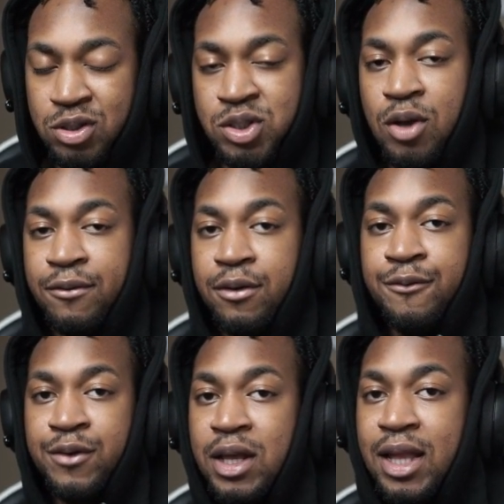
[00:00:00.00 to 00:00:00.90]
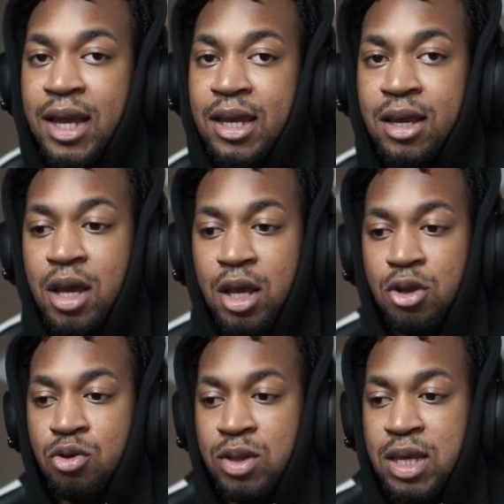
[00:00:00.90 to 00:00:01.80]
So if you feel like
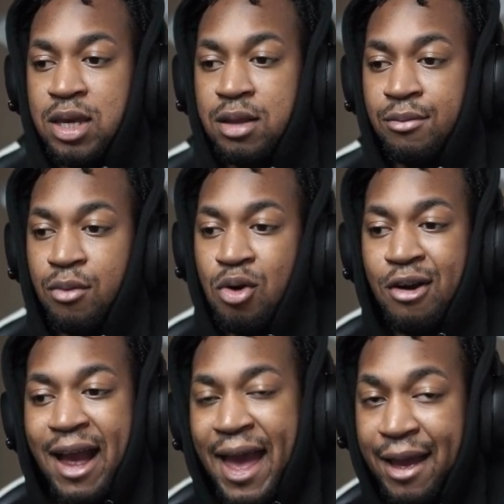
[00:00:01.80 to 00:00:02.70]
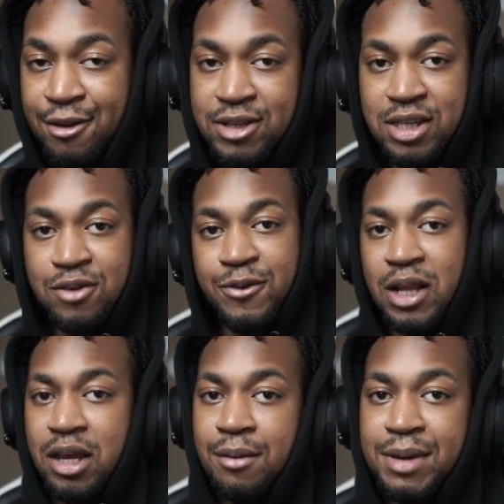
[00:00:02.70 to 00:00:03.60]
you need more accuracy, you feel
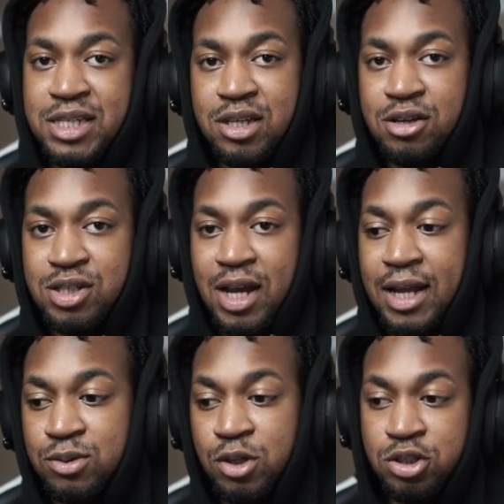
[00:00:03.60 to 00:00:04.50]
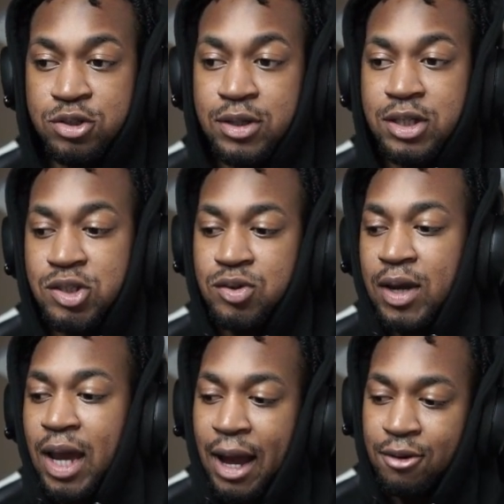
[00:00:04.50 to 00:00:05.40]
like you're missing your shots when you're shooting
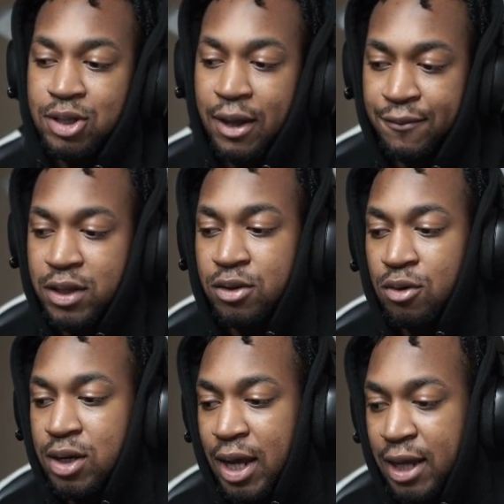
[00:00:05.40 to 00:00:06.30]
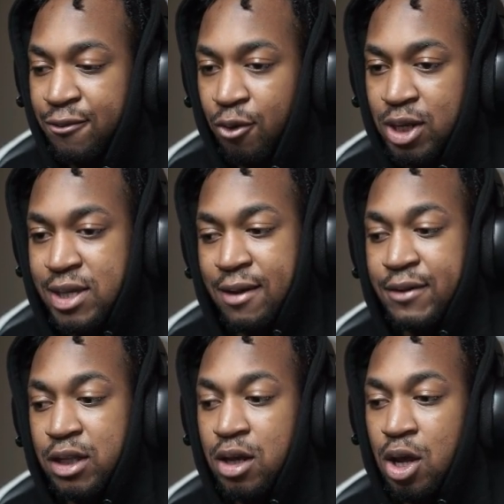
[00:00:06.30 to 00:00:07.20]
straight, I will definitely throw on the edge
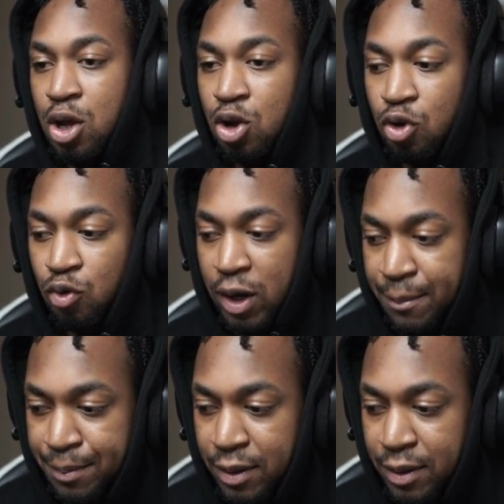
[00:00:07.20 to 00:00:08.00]
47 grip.